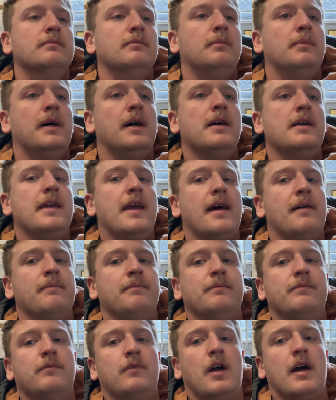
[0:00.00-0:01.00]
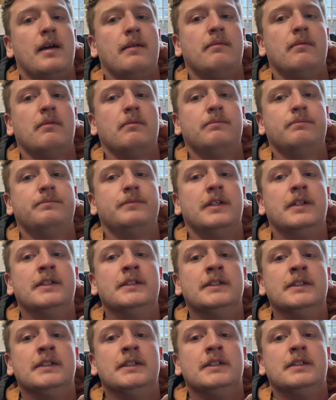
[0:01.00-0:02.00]
But yeah, right.
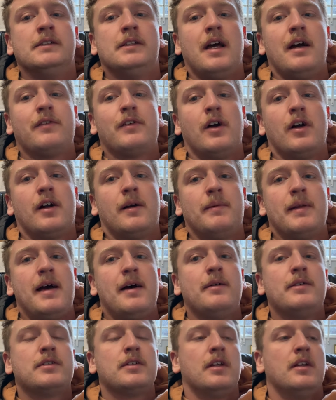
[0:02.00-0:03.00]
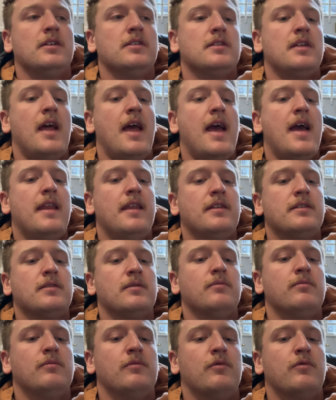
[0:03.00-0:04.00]
Now I've got a couple hours, gonna just edit
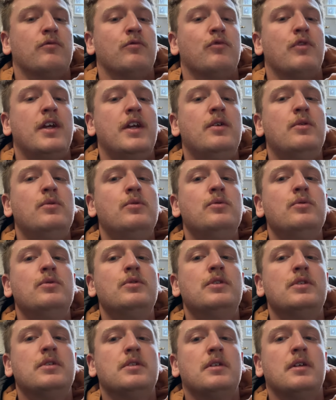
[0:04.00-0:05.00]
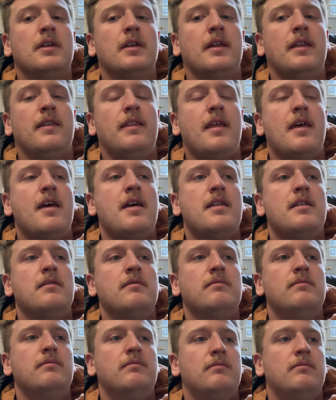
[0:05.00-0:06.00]
some reels and then